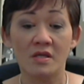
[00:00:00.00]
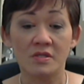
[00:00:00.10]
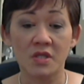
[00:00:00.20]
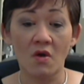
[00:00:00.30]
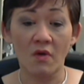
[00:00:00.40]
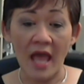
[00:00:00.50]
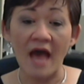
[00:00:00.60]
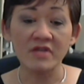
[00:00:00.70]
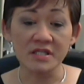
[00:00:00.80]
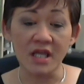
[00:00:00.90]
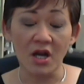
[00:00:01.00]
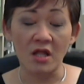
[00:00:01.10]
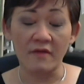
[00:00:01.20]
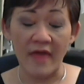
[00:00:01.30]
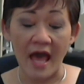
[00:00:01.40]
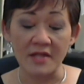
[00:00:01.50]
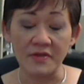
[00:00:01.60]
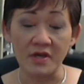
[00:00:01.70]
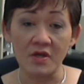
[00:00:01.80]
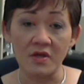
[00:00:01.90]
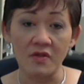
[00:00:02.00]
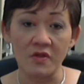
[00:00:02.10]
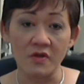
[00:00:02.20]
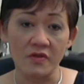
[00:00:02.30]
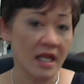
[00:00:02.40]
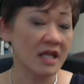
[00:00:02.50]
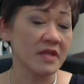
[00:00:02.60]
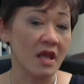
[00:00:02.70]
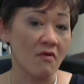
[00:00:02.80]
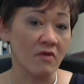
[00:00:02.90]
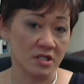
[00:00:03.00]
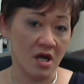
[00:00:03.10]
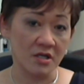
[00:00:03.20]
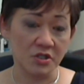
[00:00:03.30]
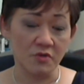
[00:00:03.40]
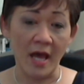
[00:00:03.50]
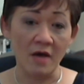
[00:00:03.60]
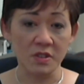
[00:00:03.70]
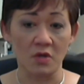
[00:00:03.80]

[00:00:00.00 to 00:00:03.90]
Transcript: so having said all of that, the second thing I want to talk to you about,